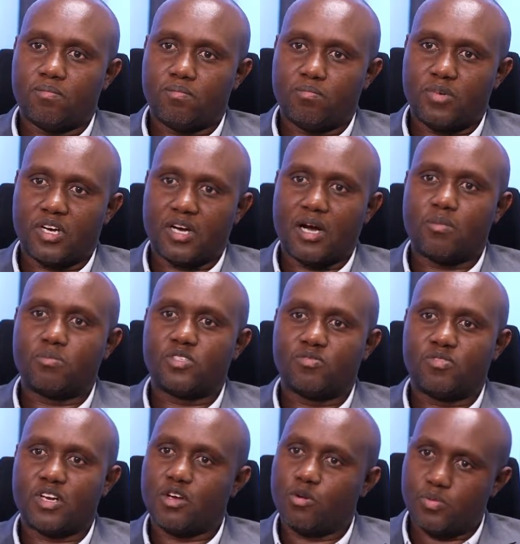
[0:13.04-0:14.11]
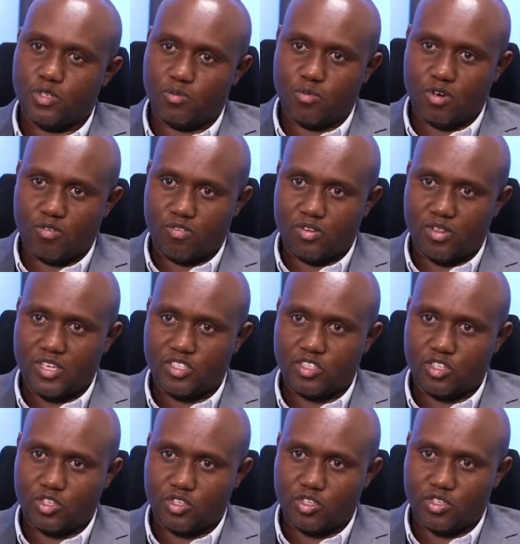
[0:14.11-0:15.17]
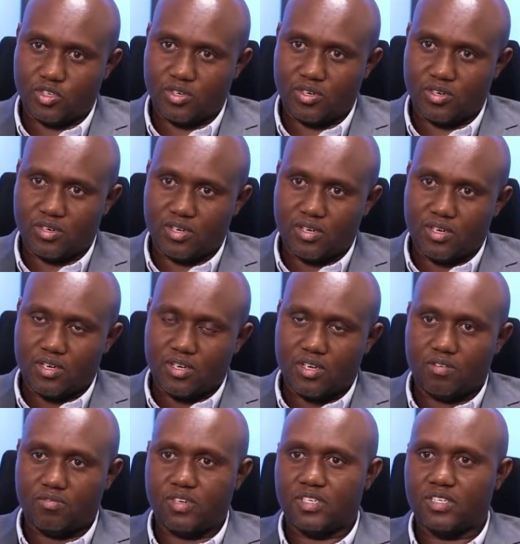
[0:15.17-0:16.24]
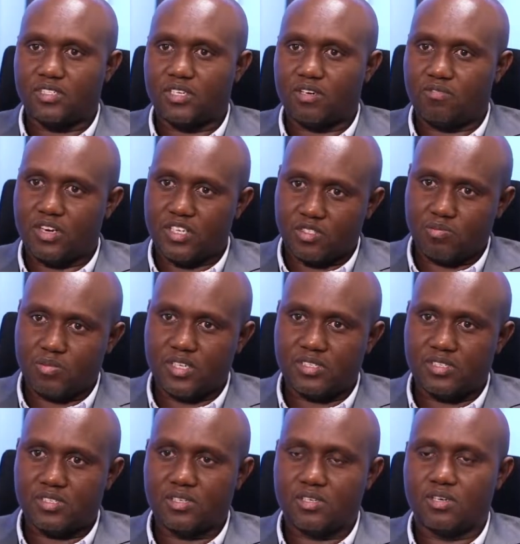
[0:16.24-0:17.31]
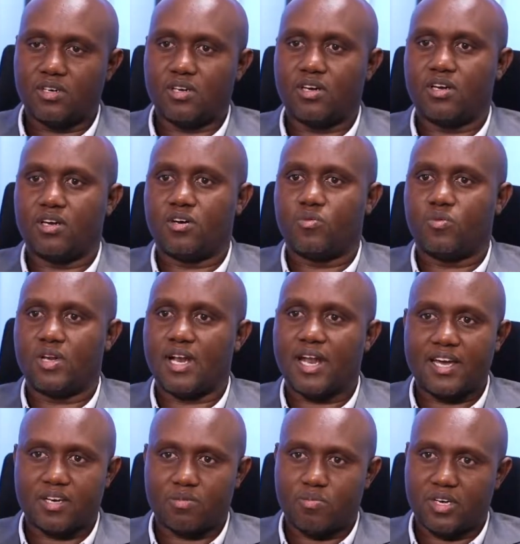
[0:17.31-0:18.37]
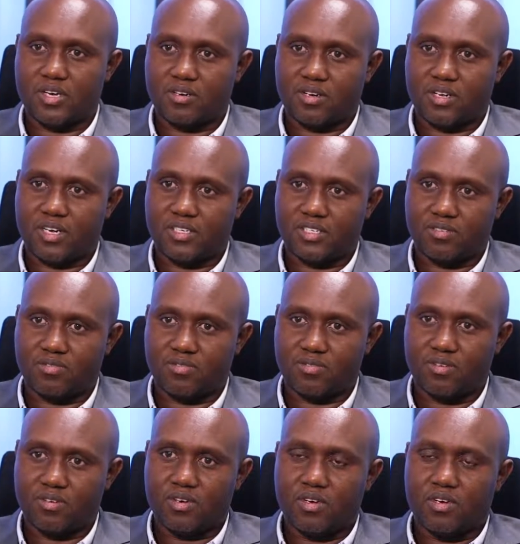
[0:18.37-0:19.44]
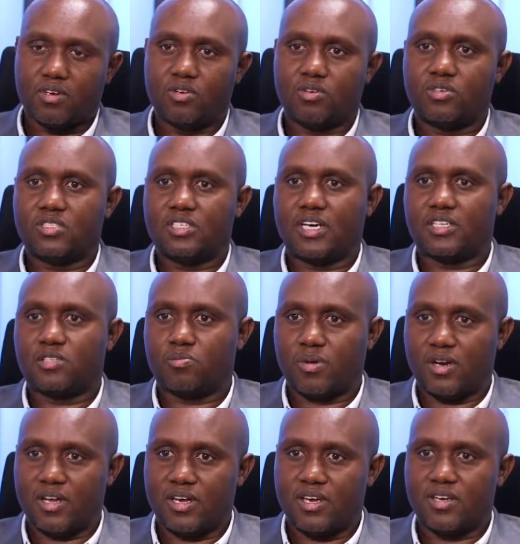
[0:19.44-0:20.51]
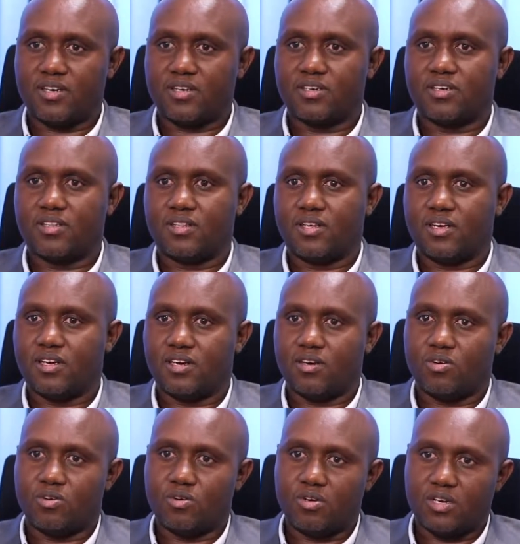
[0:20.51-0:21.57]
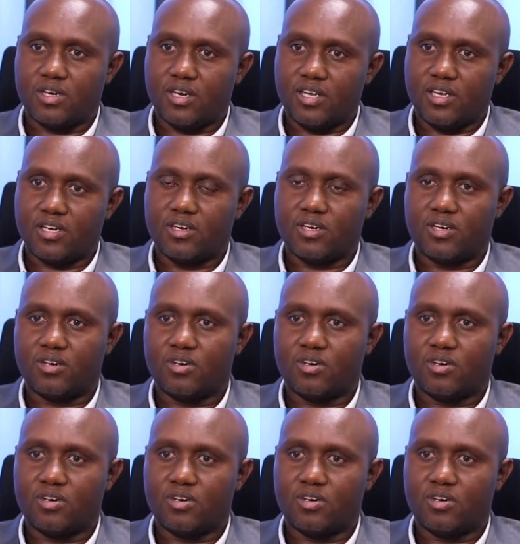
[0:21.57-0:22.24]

becomes very optimal for the institution. If it is investments, we like being creative, not just playing the old league